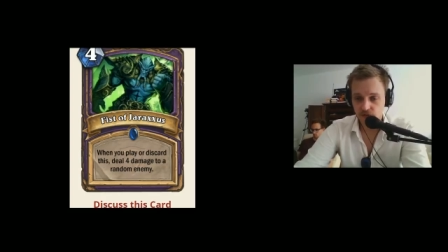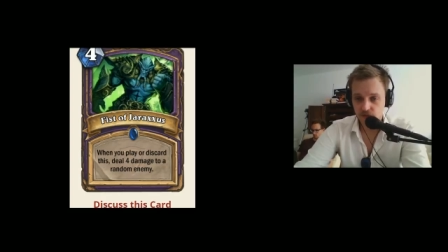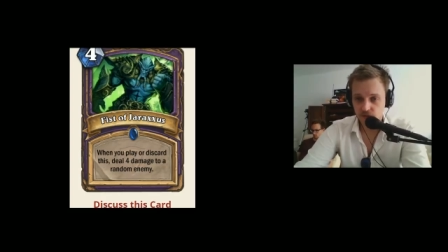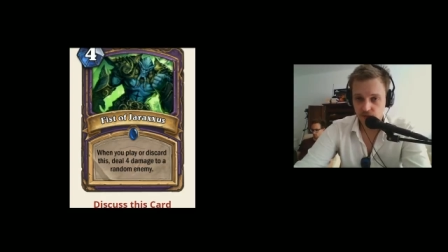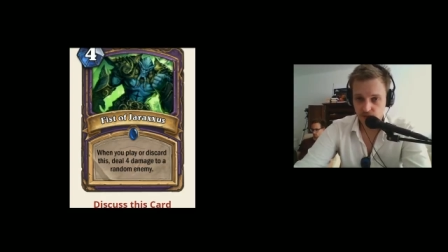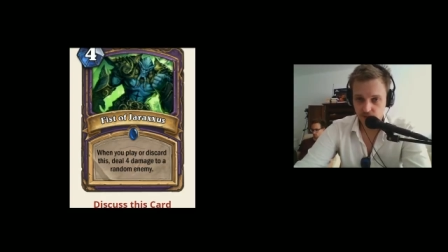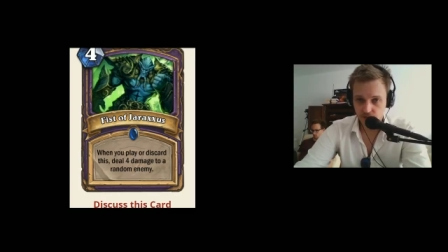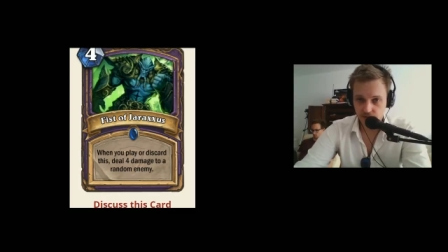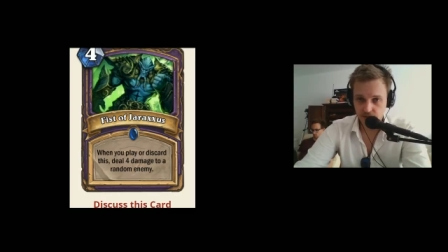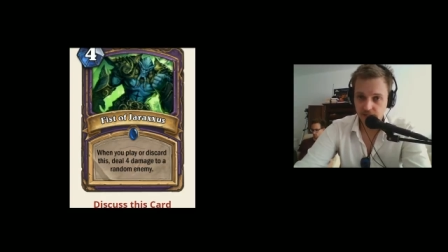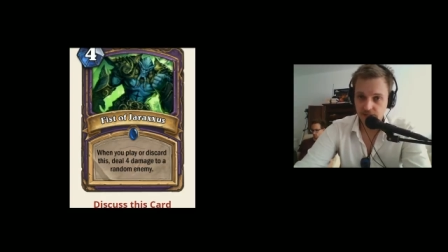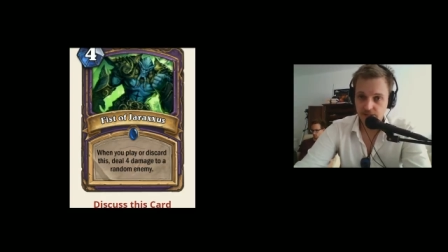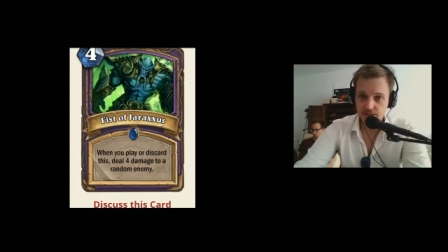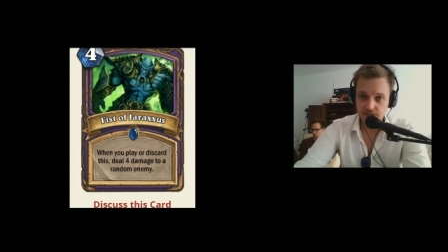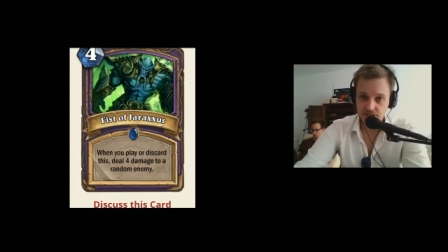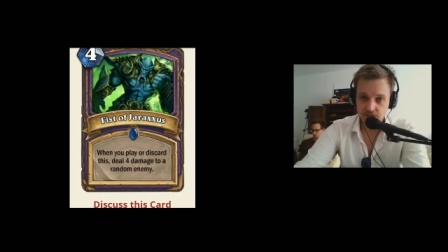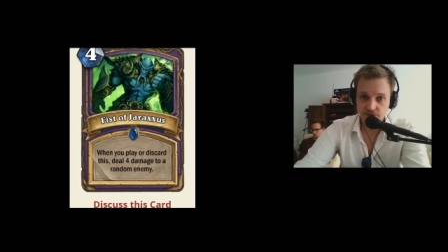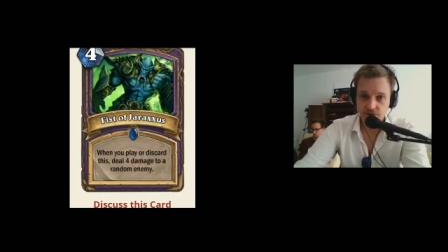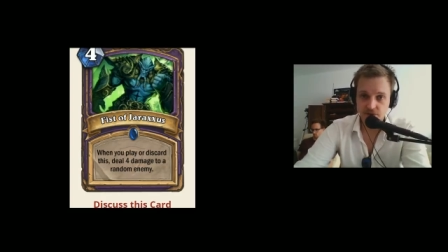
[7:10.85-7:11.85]
So
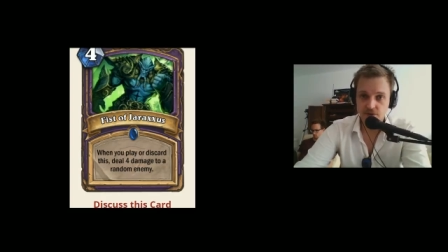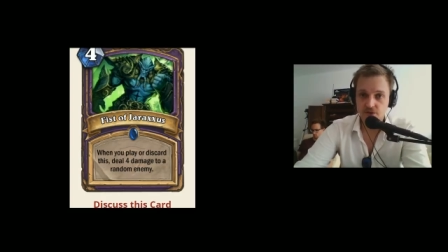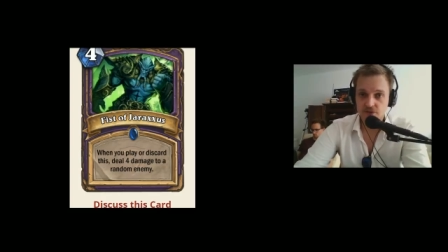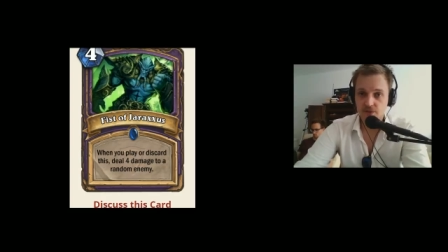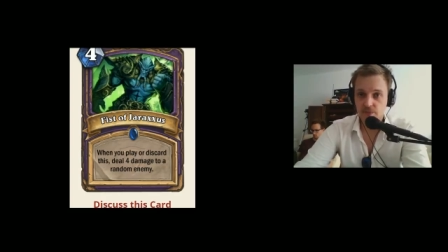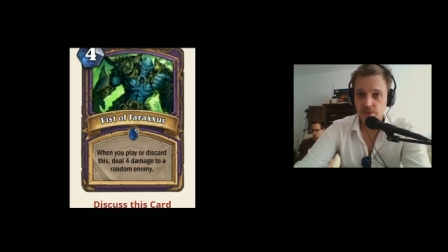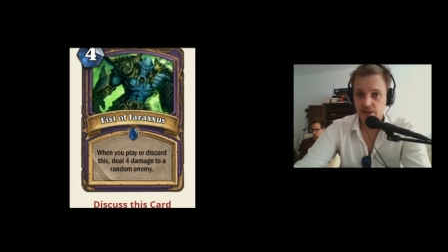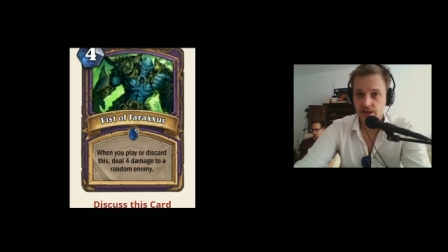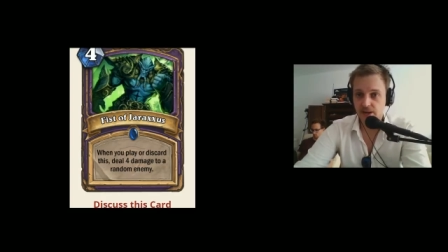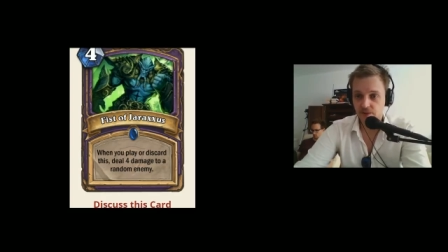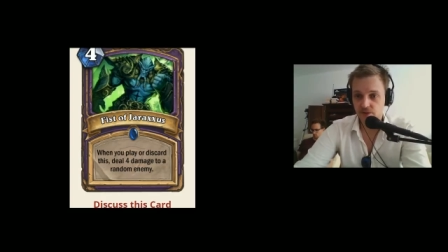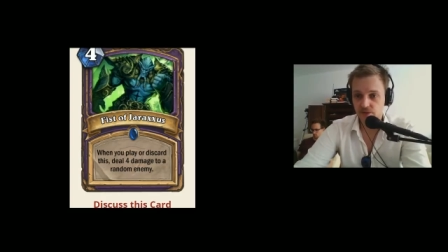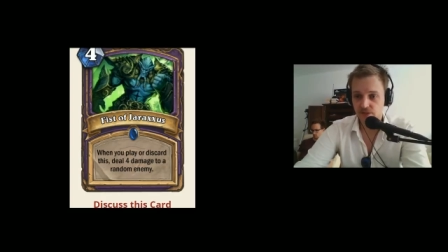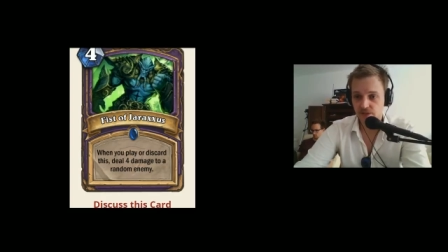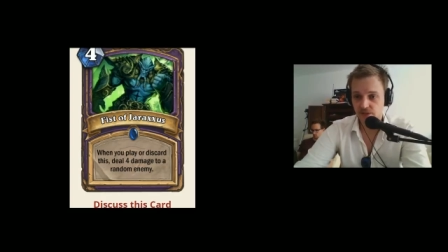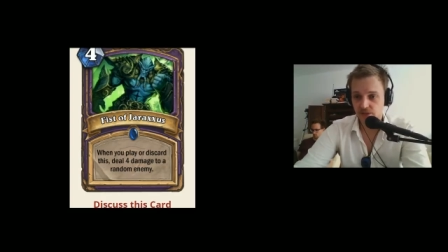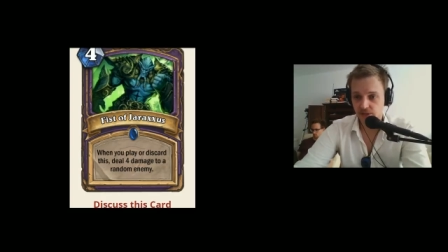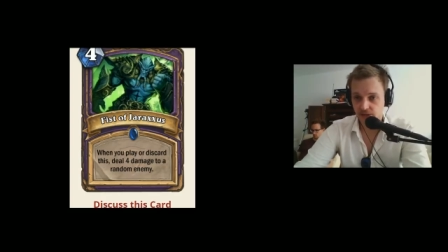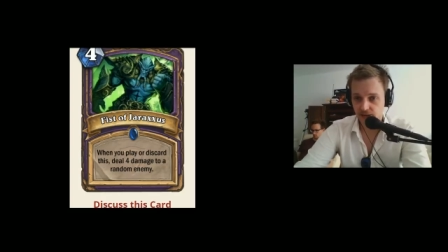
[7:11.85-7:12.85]
there's definitely going to be aggro
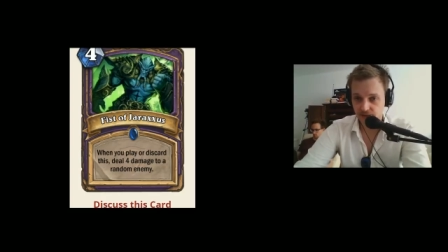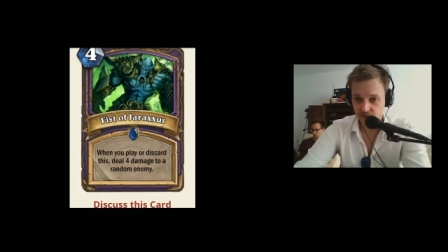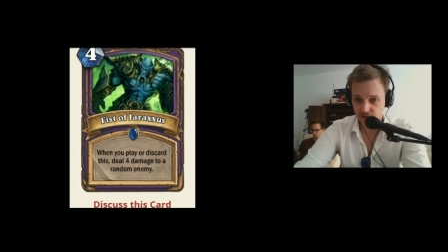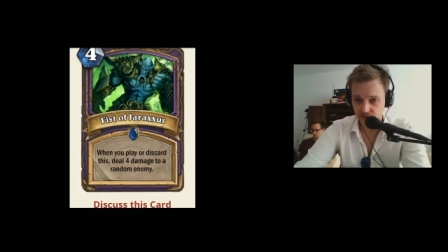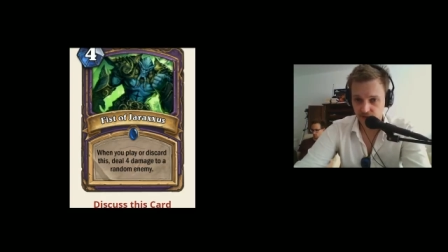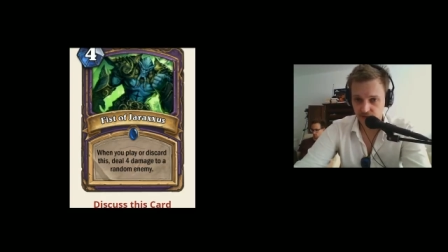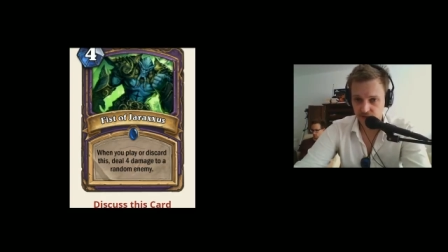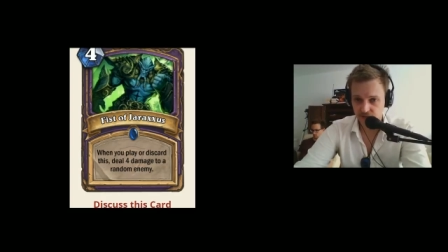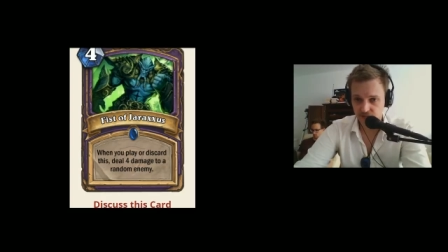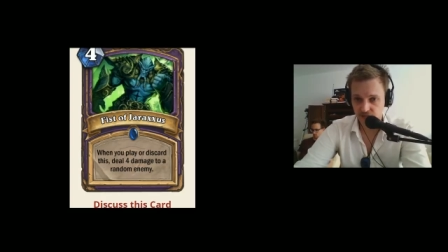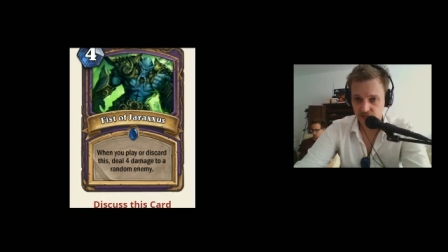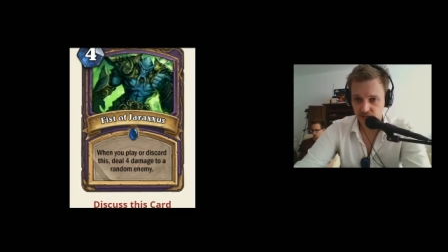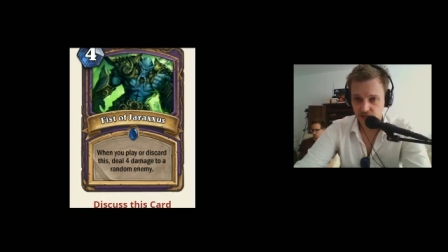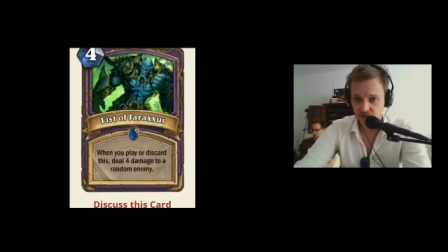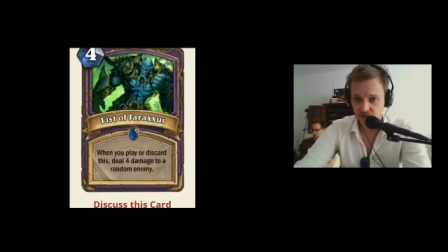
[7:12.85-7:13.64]
still after the new set.